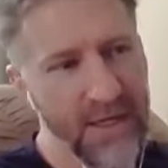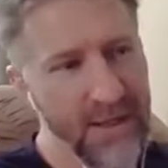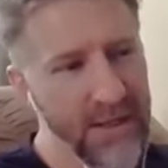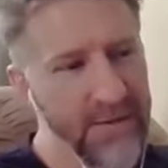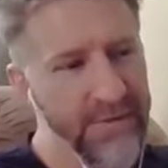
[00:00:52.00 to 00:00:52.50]

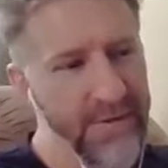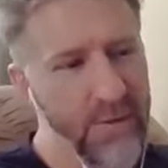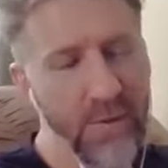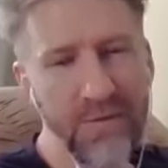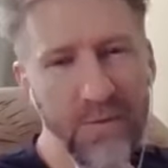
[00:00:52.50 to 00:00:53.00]
a lot of
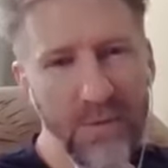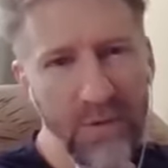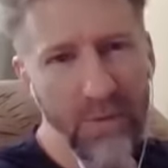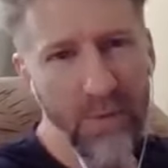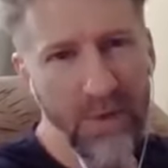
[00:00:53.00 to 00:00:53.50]
uh, wisdom
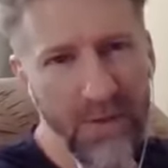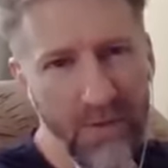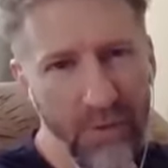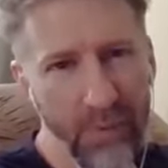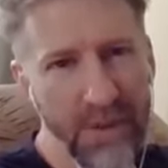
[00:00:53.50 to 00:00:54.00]
and authority
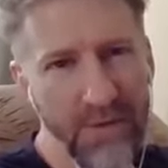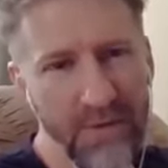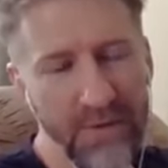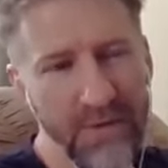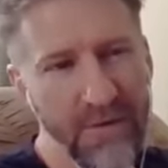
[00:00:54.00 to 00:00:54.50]
to speak
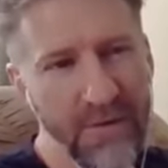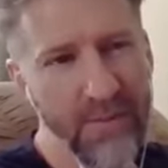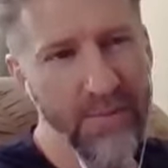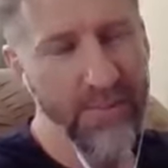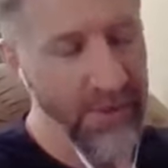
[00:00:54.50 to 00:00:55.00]
to this
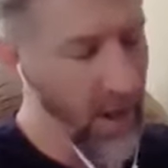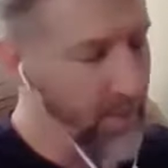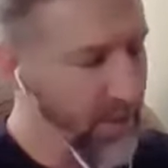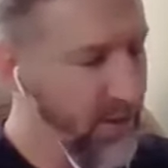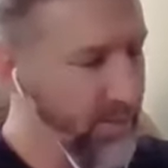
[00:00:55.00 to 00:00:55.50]
um,
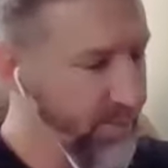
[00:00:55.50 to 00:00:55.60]
topic.